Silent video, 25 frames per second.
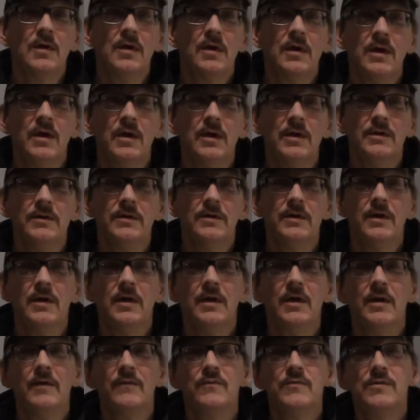And
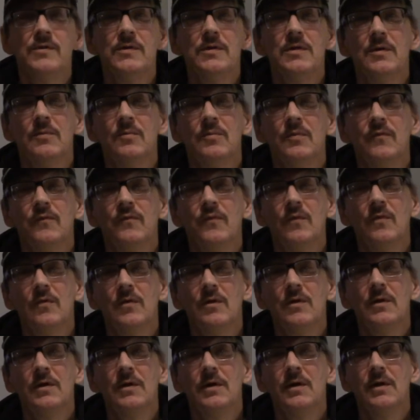I've seen it
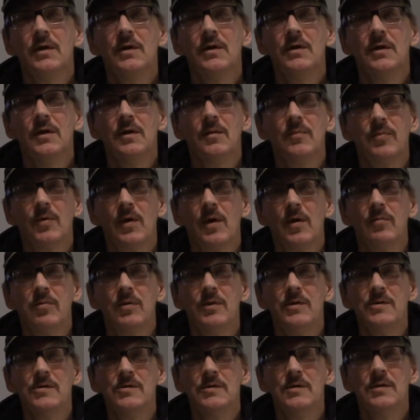before, and I'll
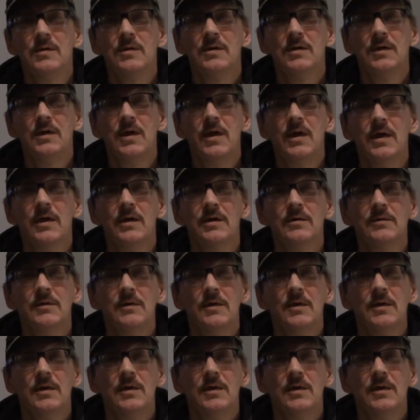probably see it again.